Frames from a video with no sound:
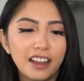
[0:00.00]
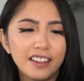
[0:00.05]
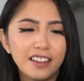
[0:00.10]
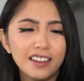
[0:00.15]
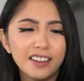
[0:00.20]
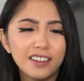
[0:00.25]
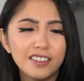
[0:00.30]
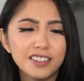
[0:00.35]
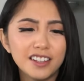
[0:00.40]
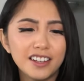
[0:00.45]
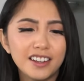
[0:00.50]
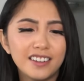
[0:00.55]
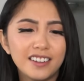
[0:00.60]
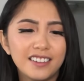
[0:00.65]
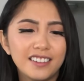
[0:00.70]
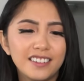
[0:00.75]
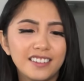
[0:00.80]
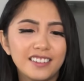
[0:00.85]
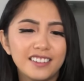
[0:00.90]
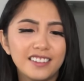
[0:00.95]
I think I was
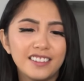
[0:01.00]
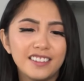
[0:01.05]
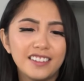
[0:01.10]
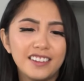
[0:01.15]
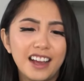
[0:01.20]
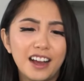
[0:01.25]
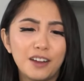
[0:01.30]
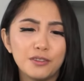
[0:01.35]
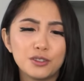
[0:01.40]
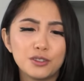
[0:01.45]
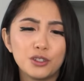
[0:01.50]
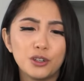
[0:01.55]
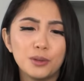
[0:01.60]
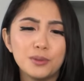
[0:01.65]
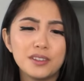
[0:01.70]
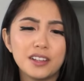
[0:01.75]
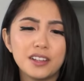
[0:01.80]
like, yeah, I was so